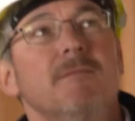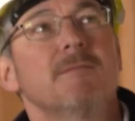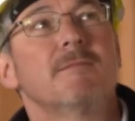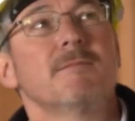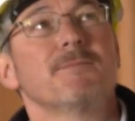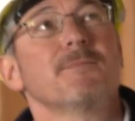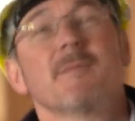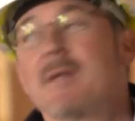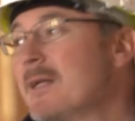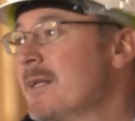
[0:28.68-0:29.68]

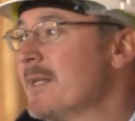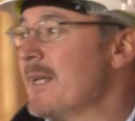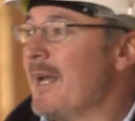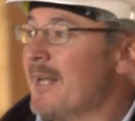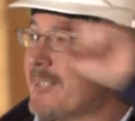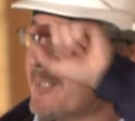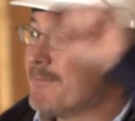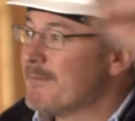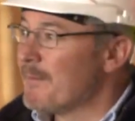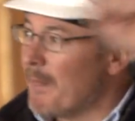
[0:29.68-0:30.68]
procurement of the contractor
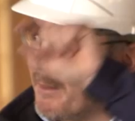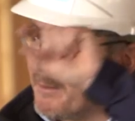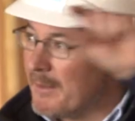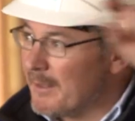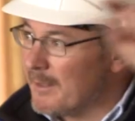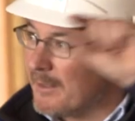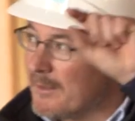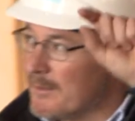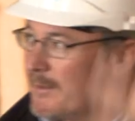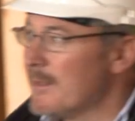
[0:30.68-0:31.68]
and with the
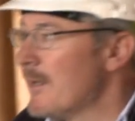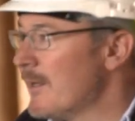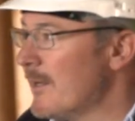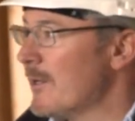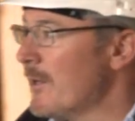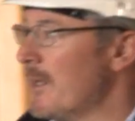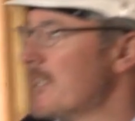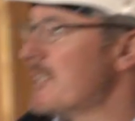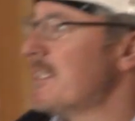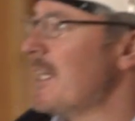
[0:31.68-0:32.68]
material
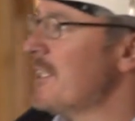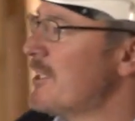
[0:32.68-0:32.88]
supplies has been